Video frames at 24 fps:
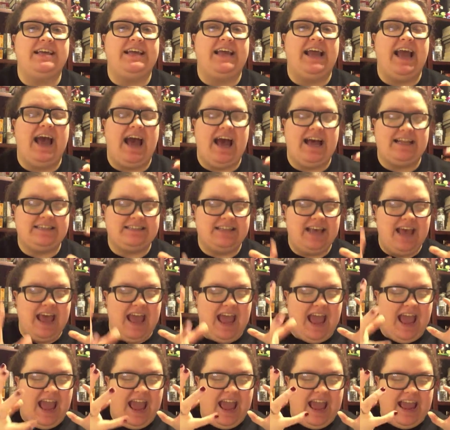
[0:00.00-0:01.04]
at
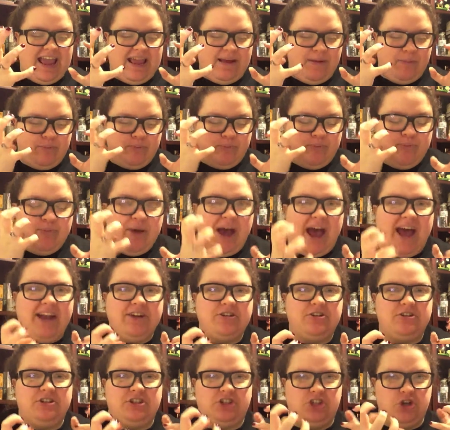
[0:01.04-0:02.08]
a
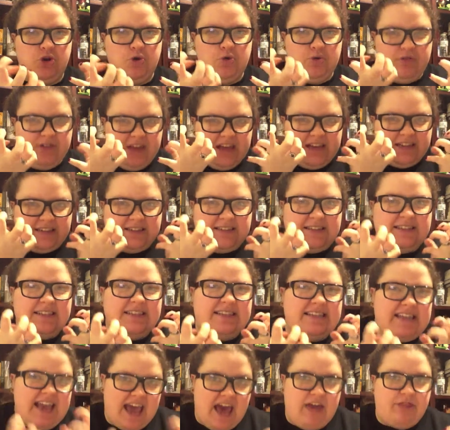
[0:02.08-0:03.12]
battle to the
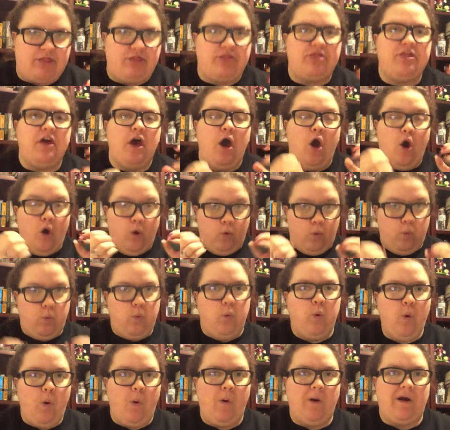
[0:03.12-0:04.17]
death
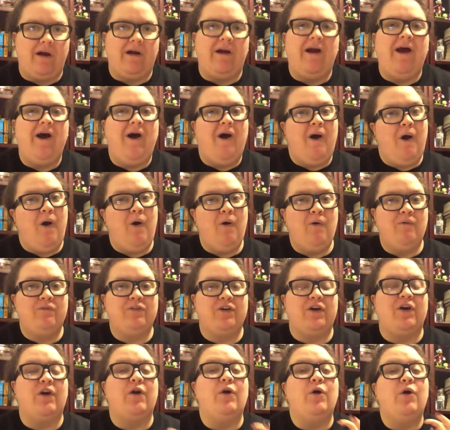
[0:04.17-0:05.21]
war
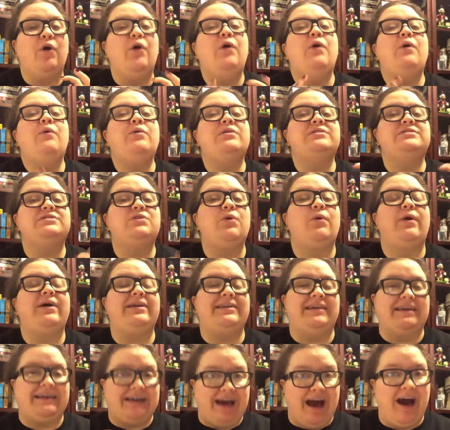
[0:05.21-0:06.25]
over who is
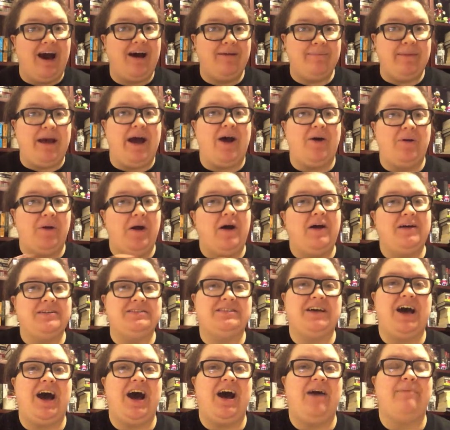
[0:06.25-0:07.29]
going to come out on
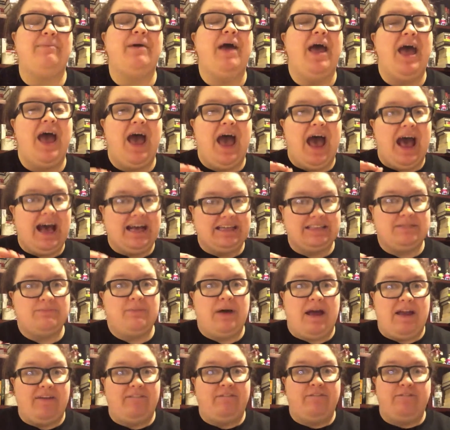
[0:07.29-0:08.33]
top as
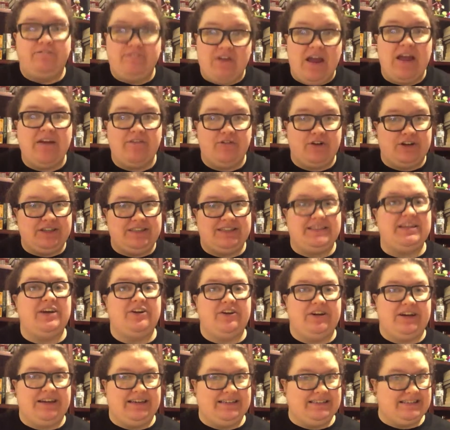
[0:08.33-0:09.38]
my favorite
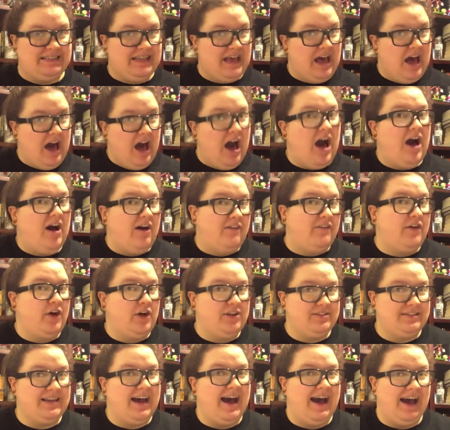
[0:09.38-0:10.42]
series of
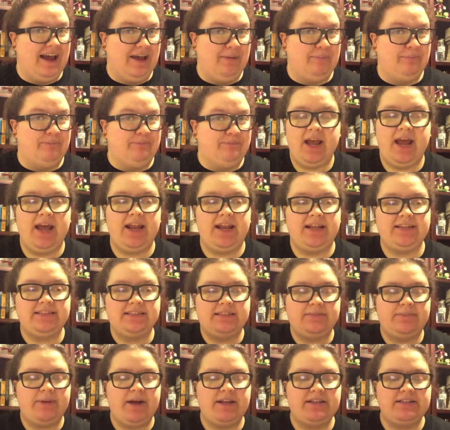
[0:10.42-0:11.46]
all time. And I
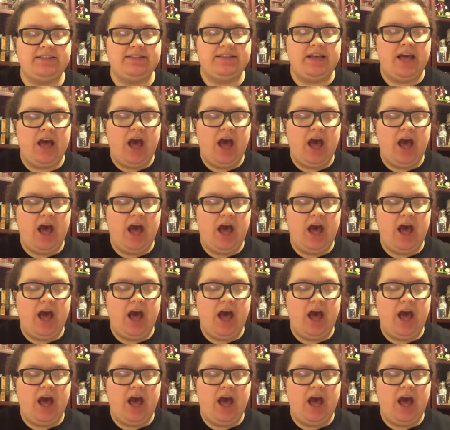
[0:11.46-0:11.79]
spent